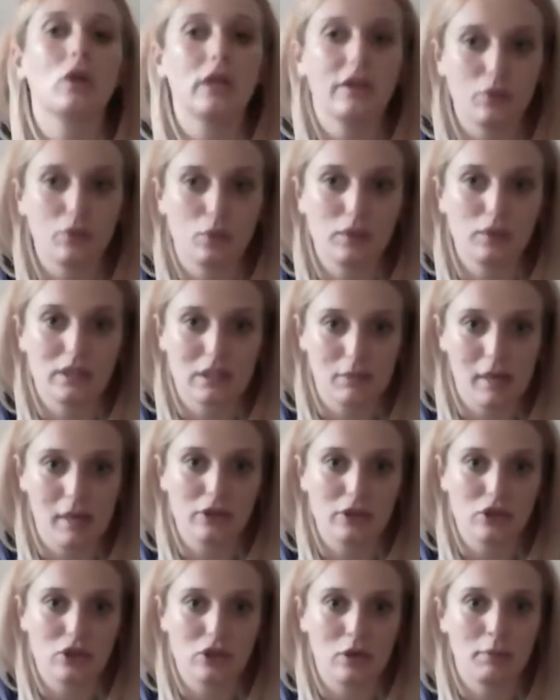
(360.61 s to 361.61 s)
living with
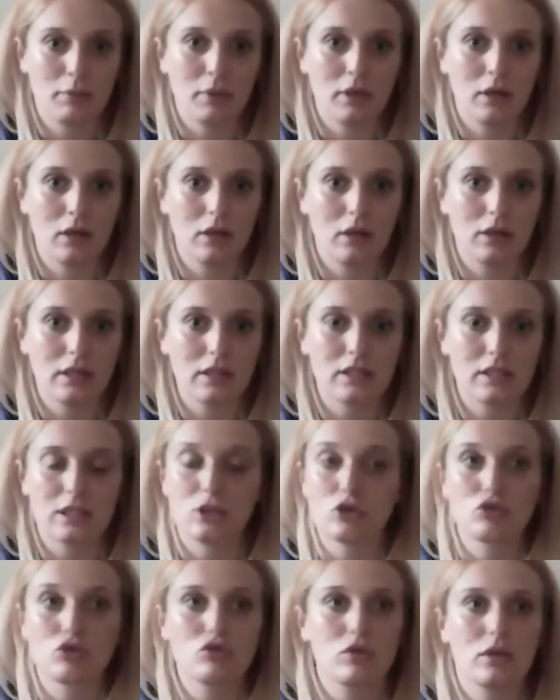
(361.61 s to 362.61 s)
dementia but is
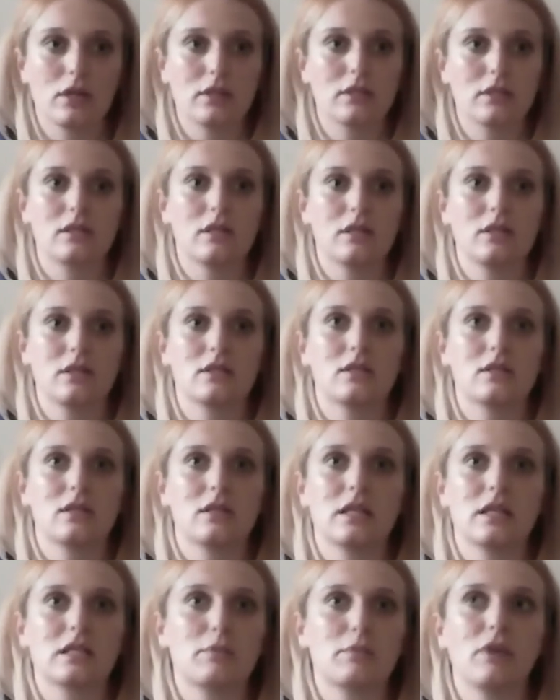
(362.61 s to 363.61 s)

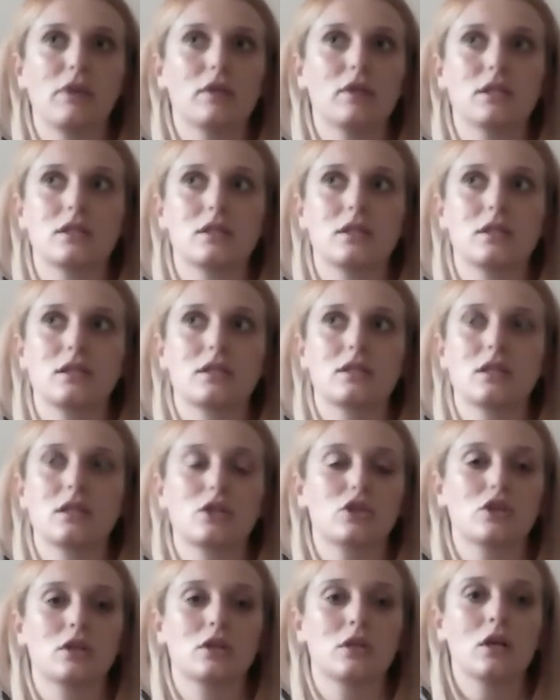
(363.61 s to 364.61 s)
experiencing
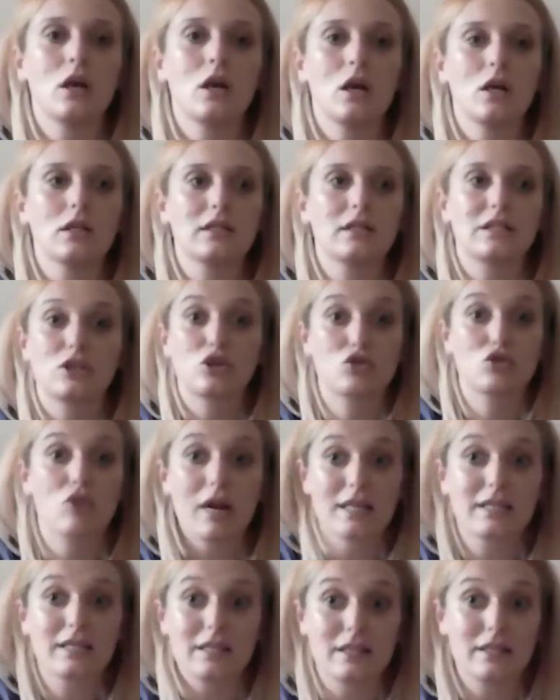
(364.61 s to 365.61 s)
such a
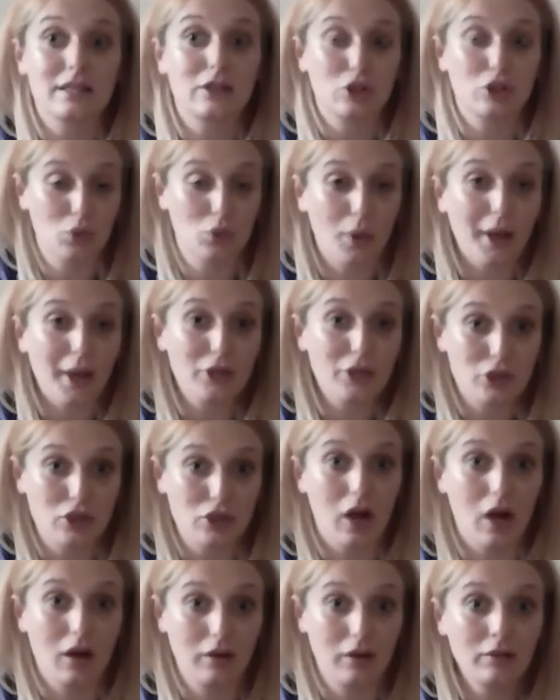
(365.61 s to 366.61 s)
distressing
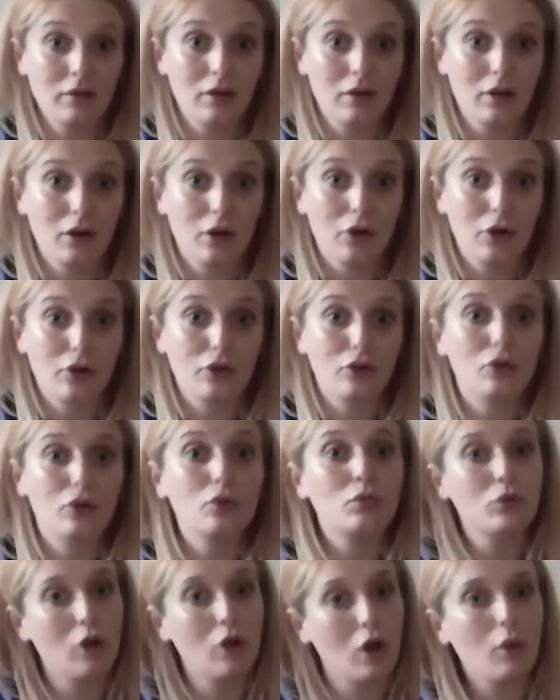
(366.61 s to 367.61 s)
situation. You
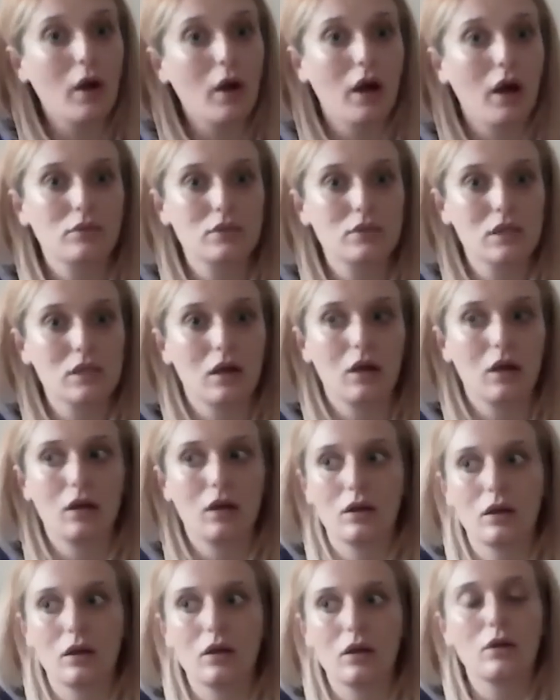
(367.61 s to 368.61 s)
know how
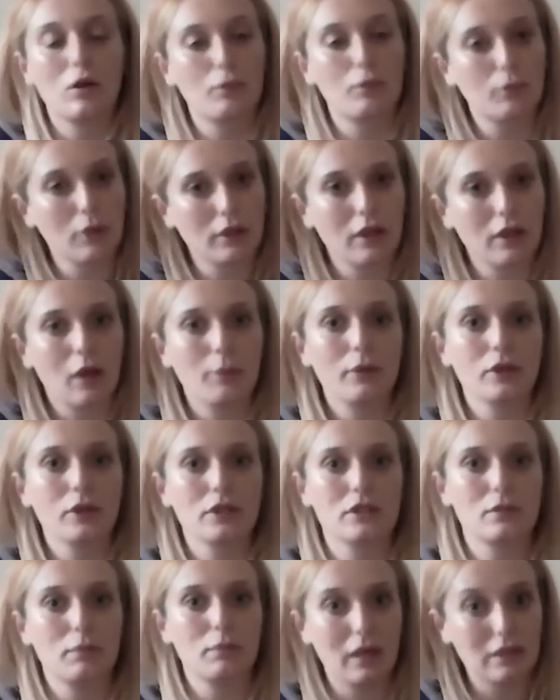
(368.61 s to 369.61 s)
to bring that
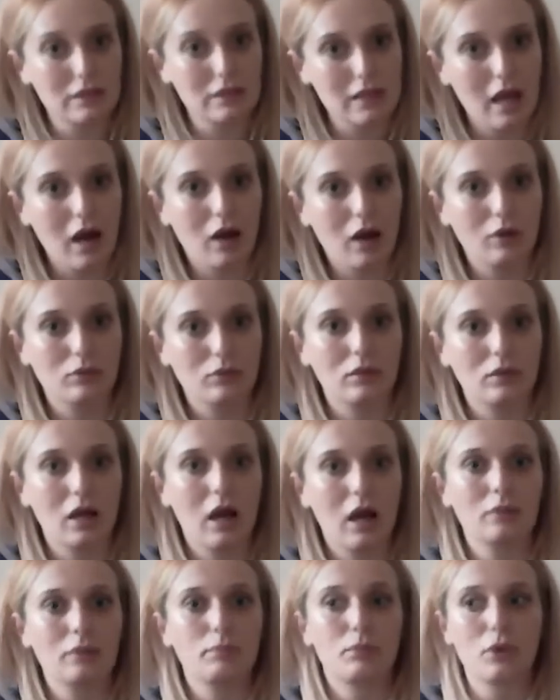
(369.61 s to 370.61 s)
person back down
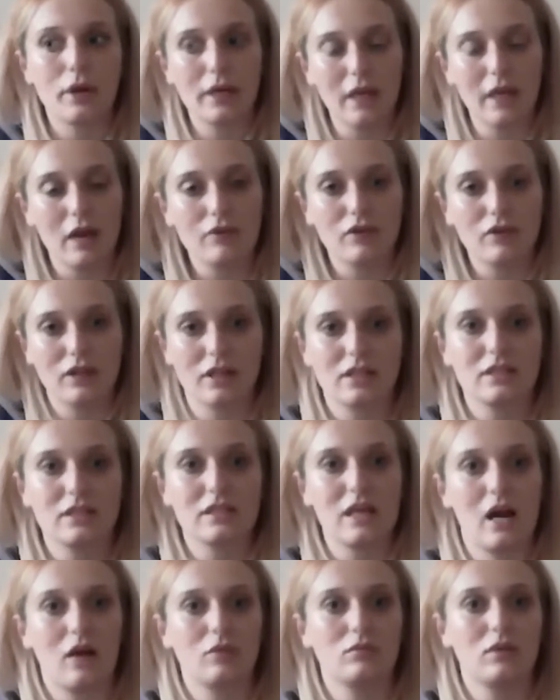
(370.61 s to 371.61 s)
and break everything
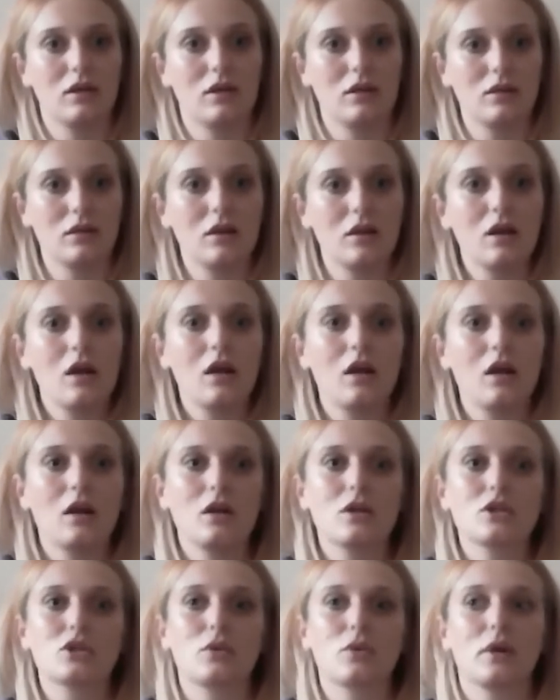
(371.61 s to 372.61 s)
down. And
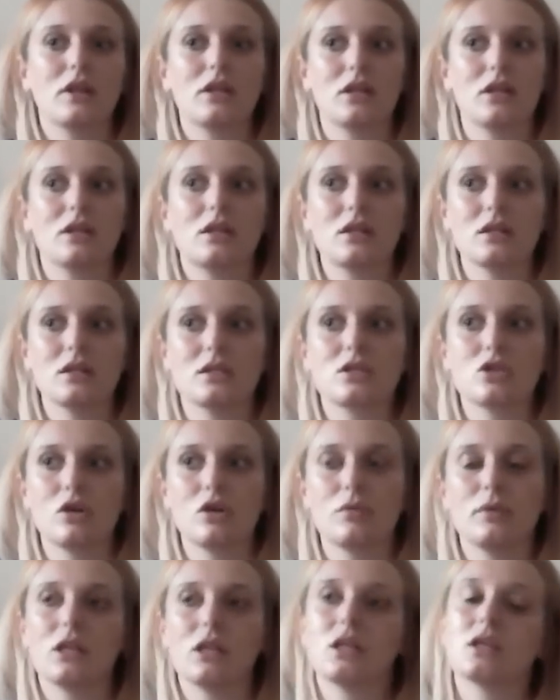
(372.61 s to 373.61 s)
so I think there's so
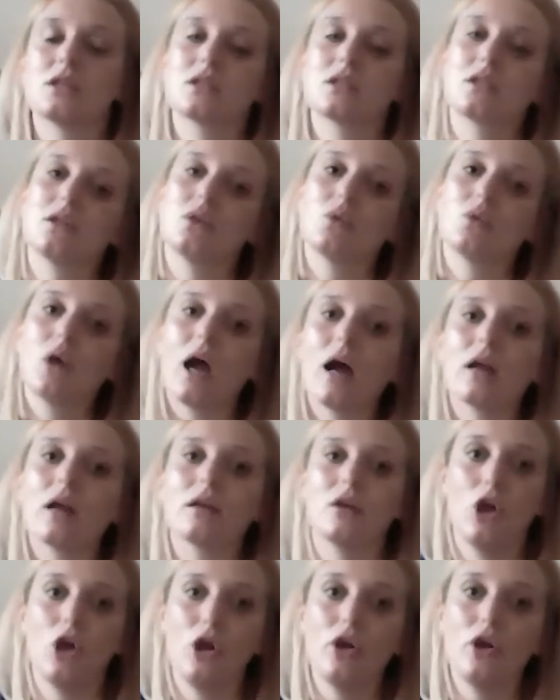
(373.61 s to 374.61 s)
many things that you
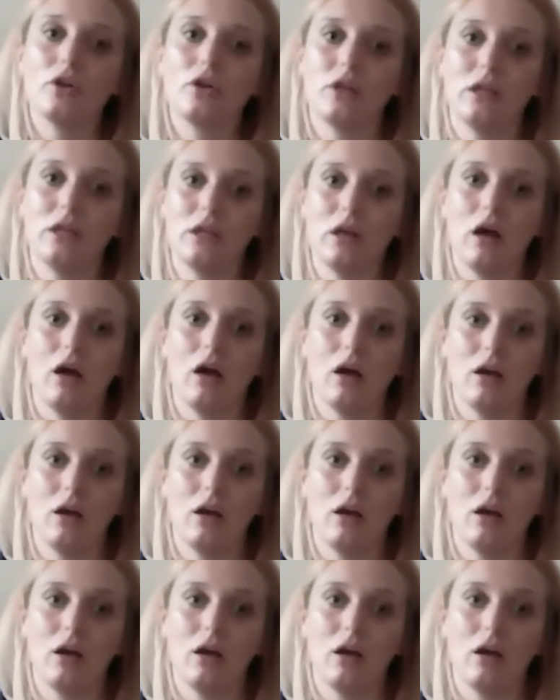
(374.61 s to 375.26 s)
can learn here.